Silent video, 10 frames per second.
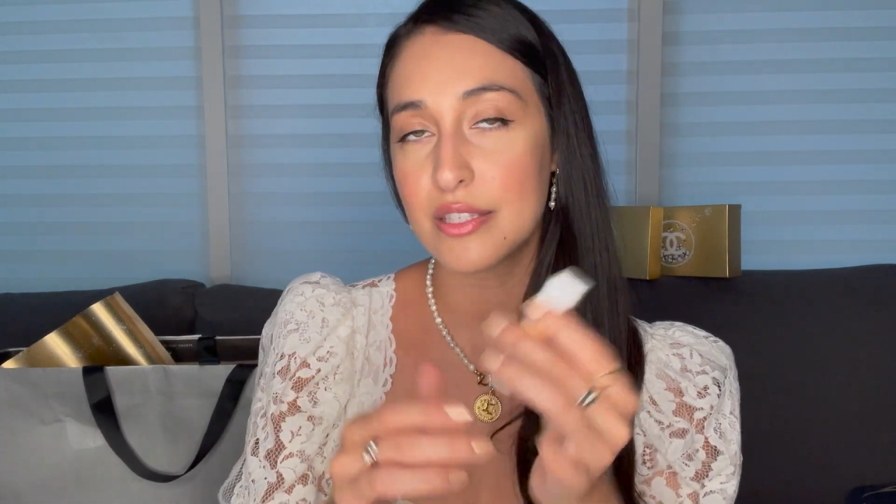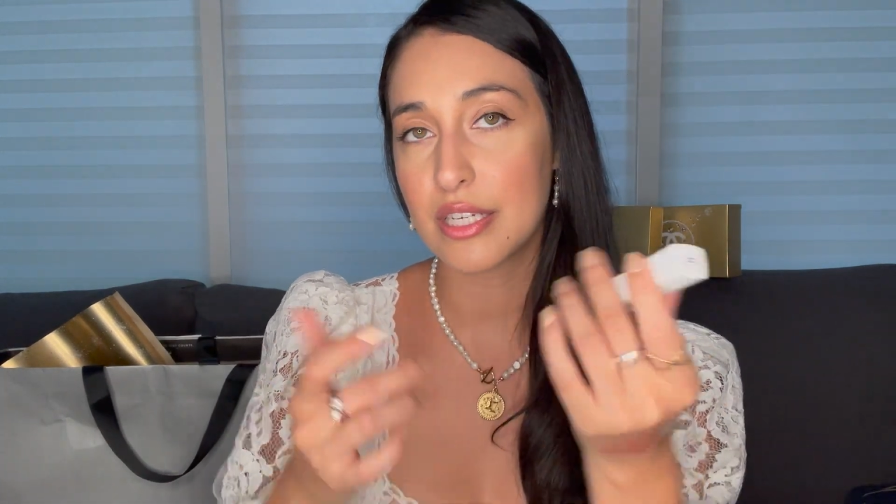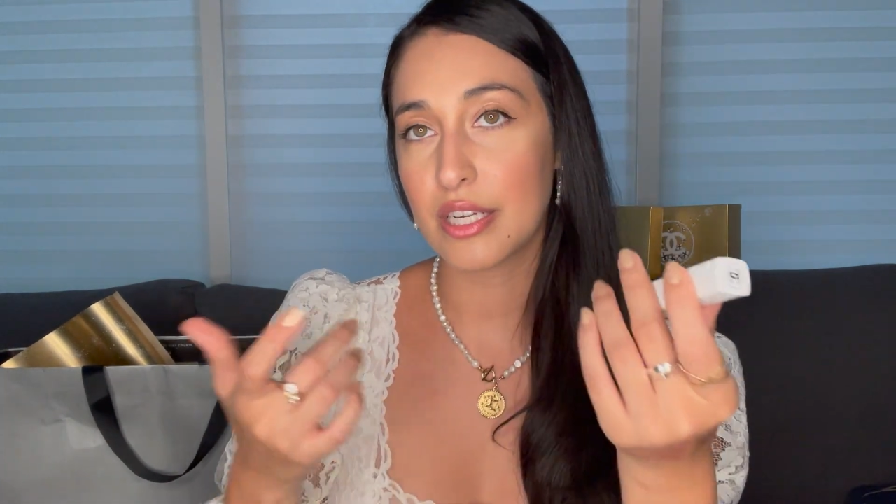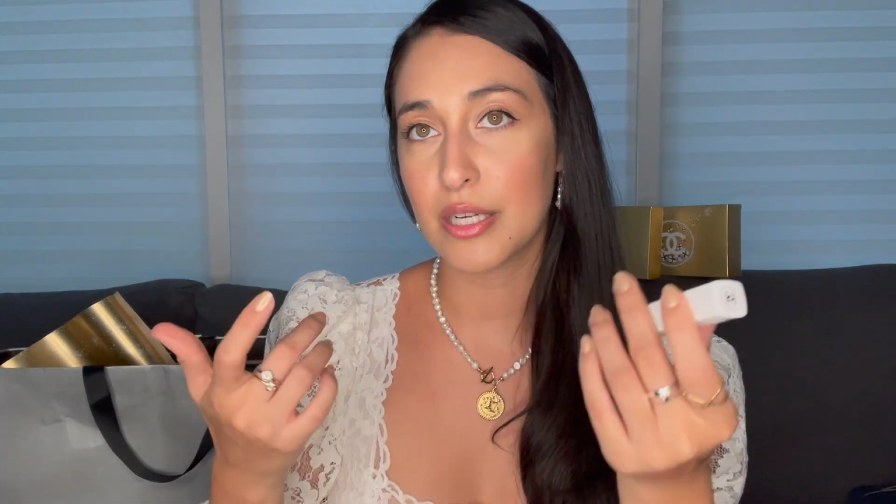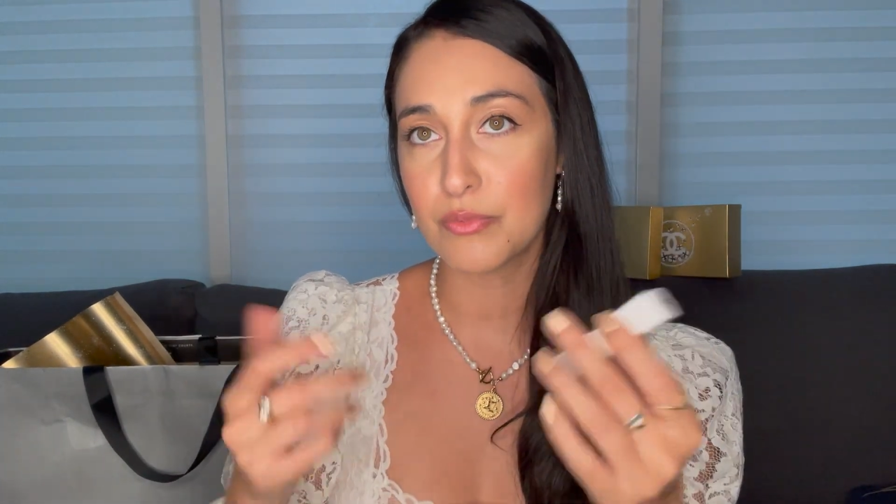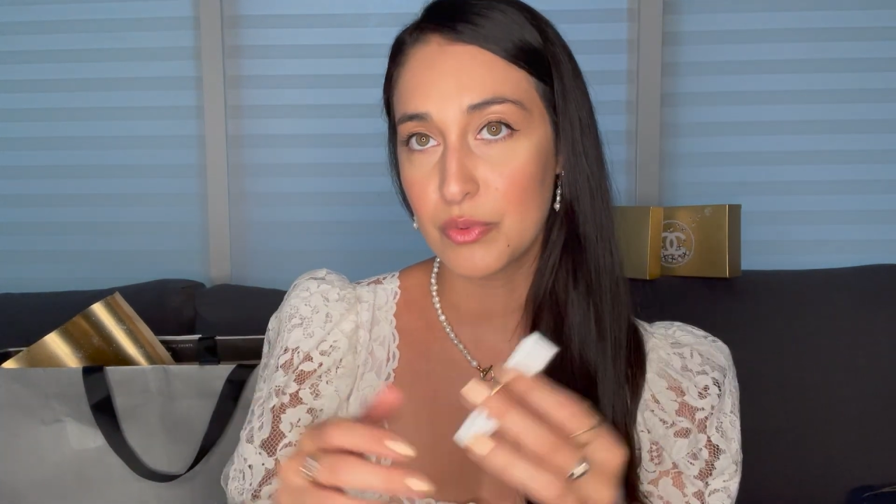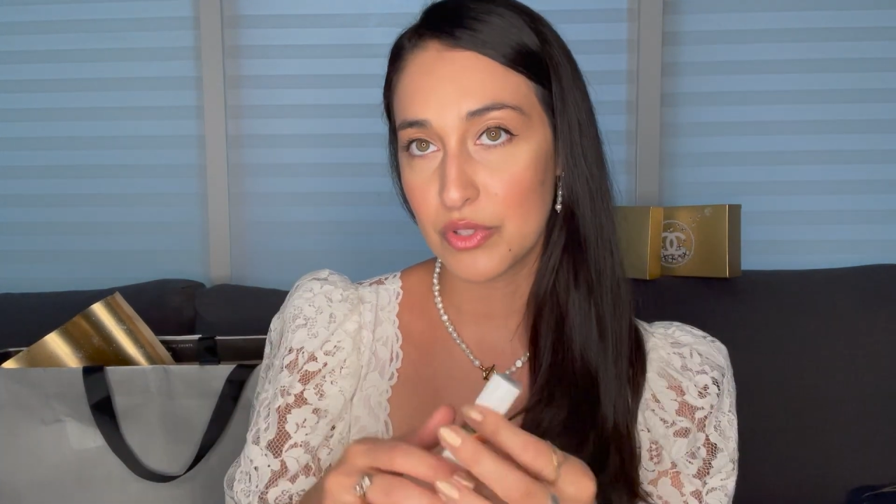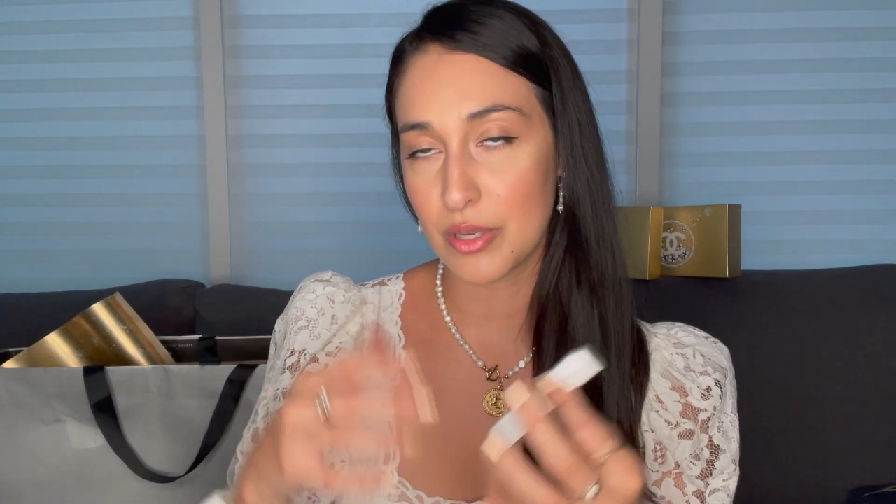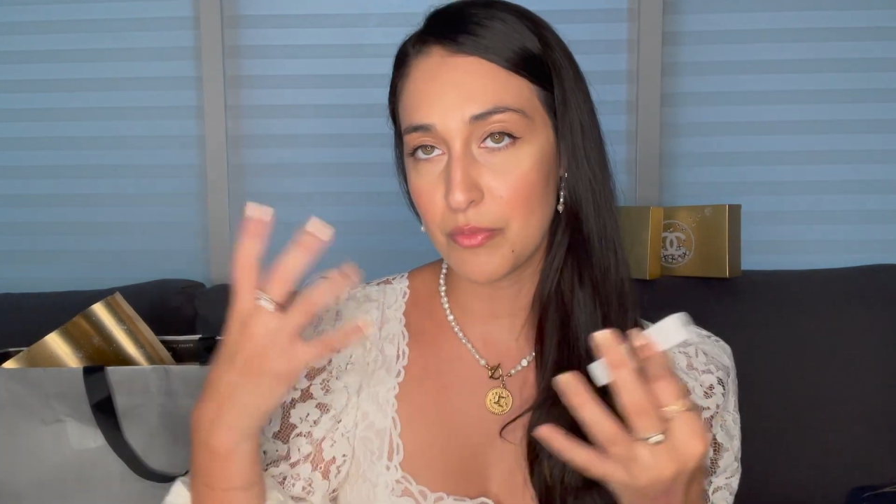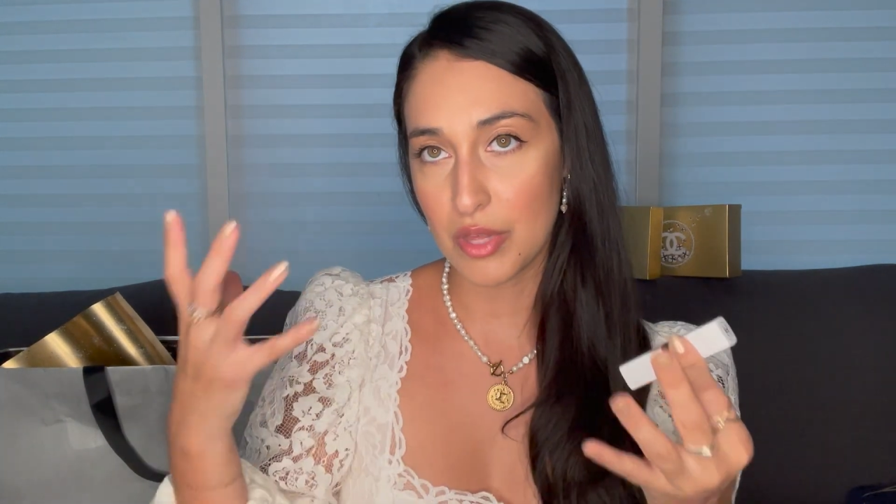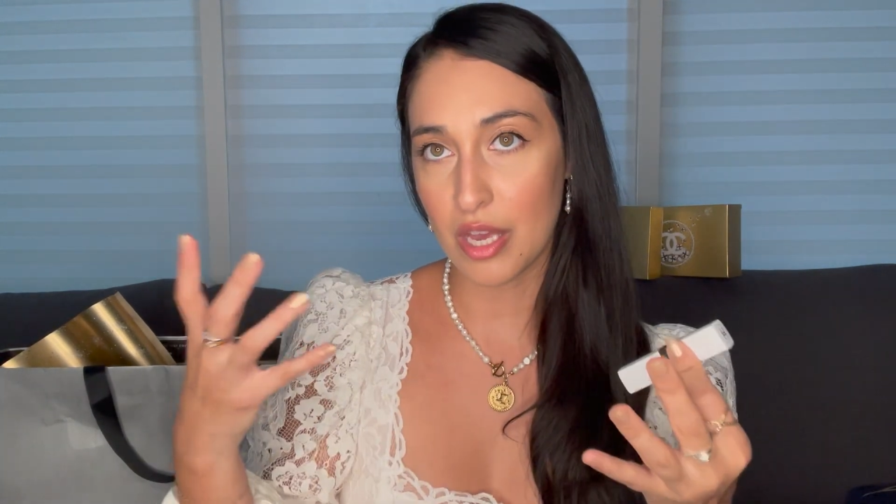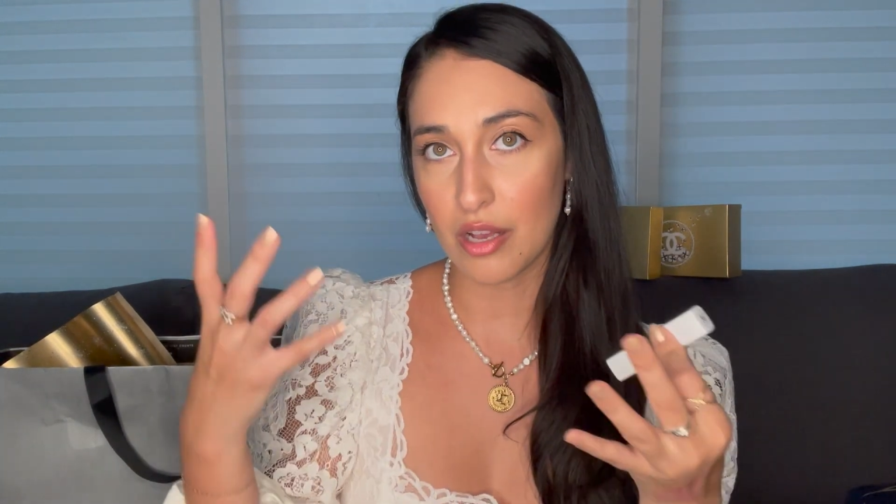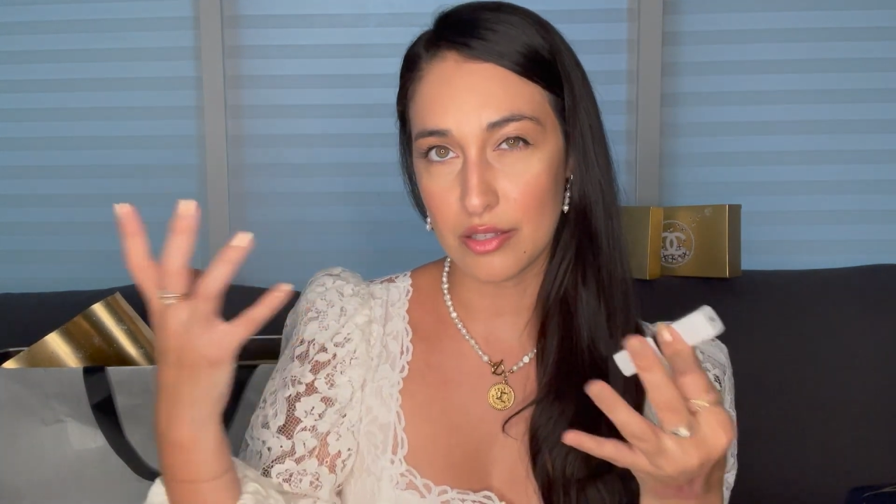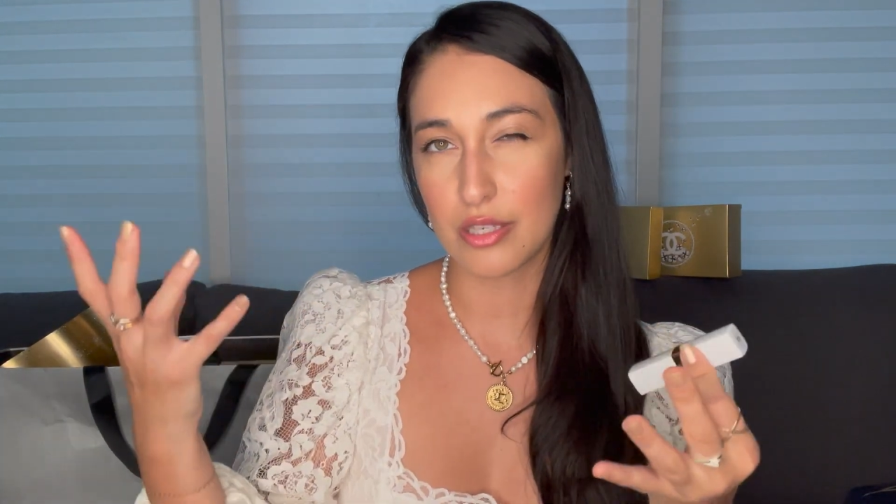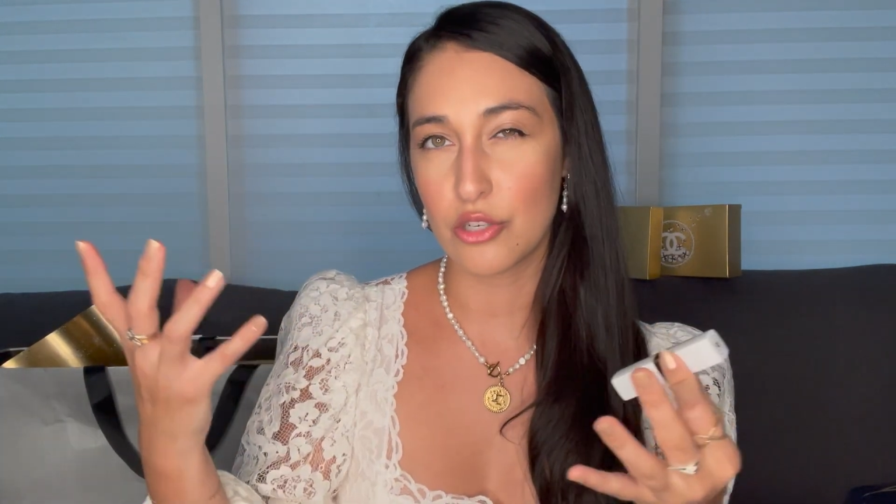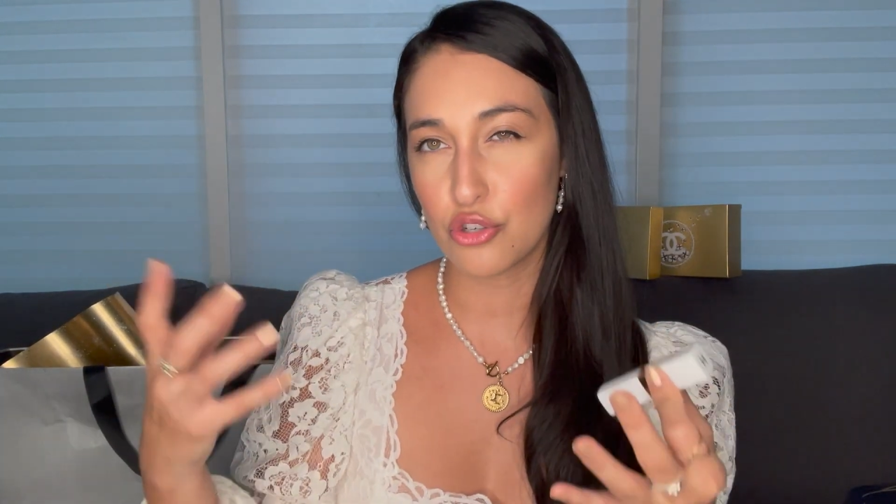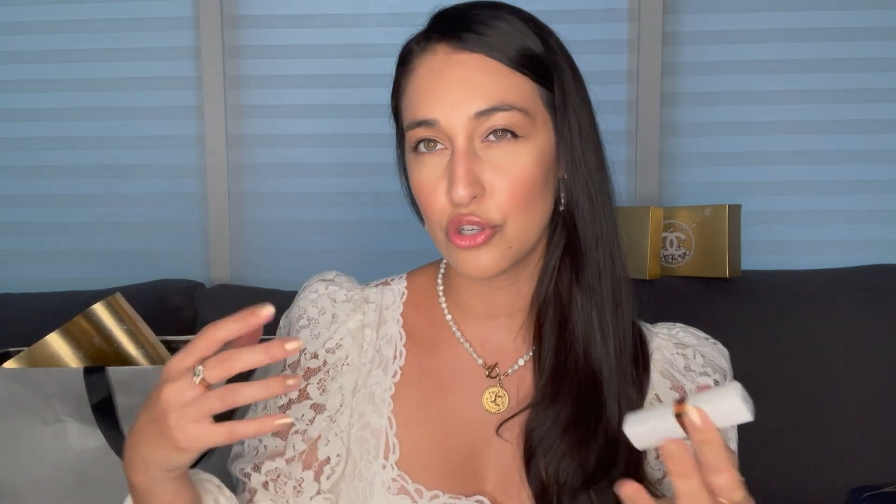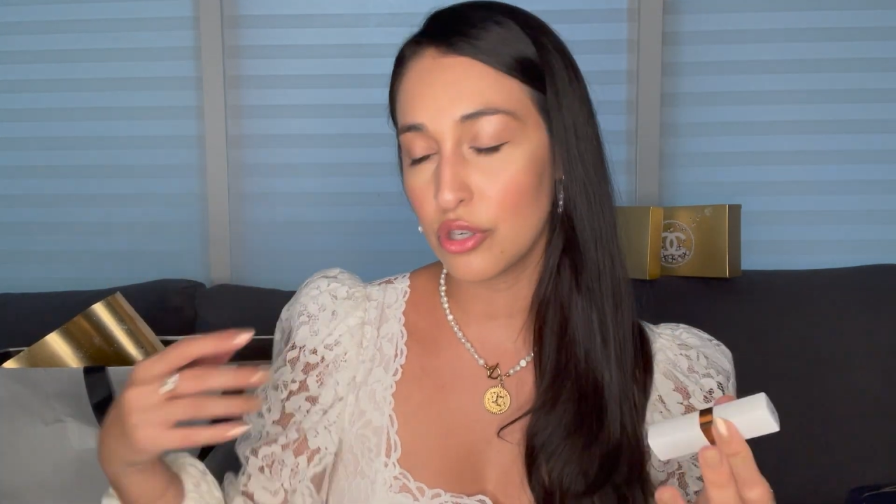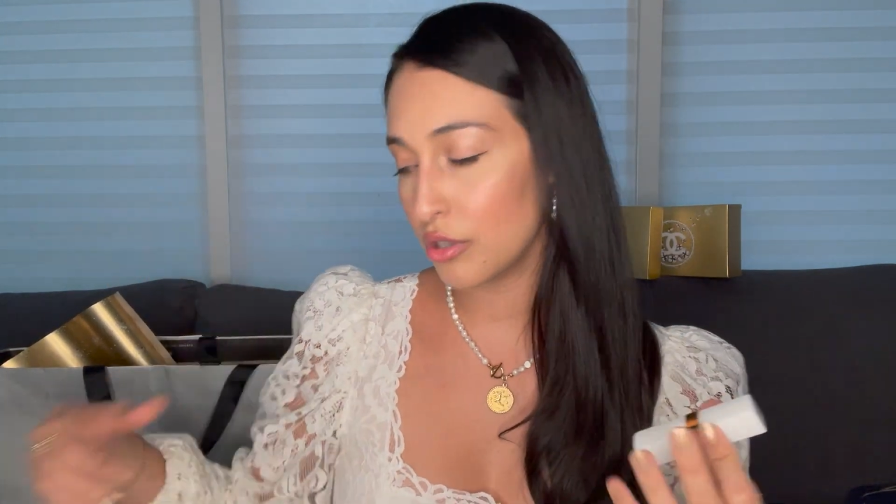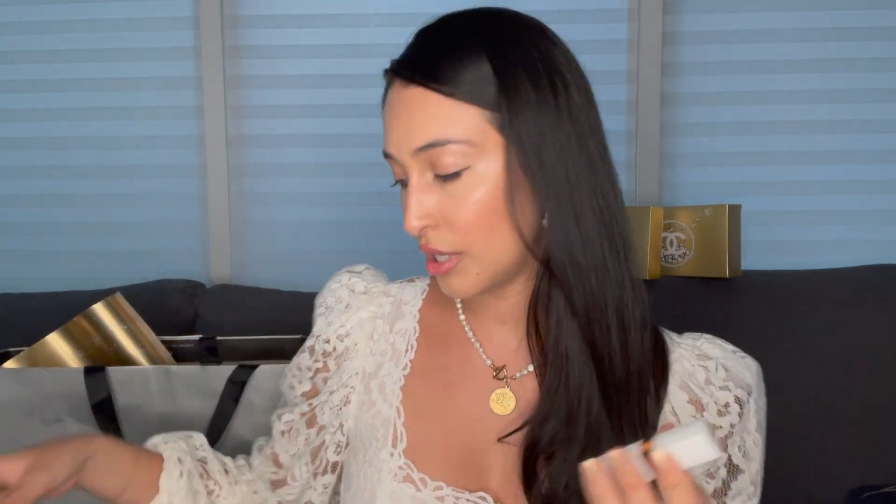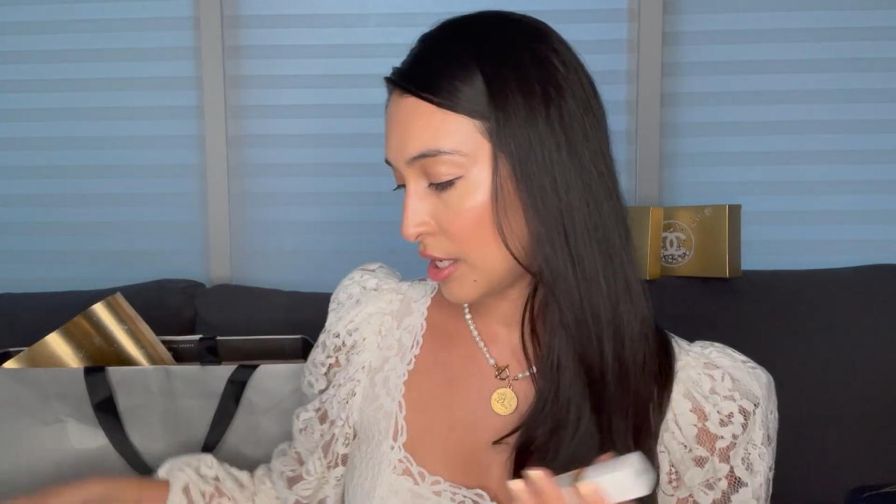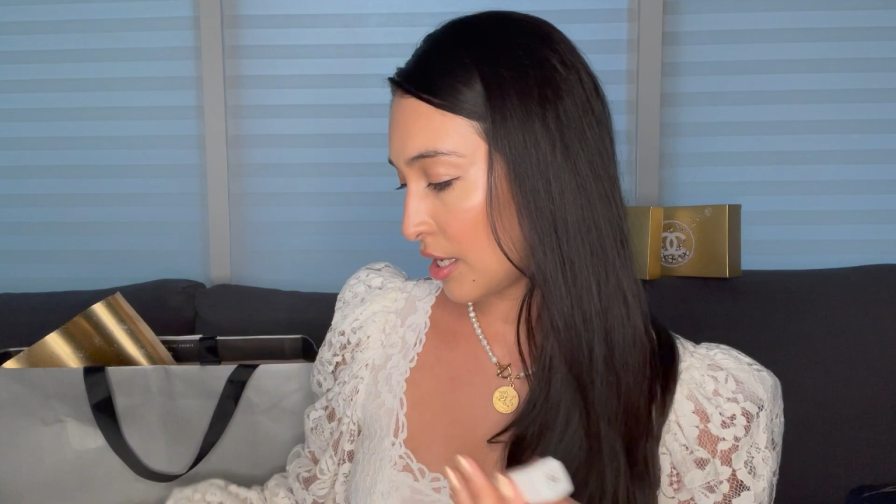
that it comes with something essential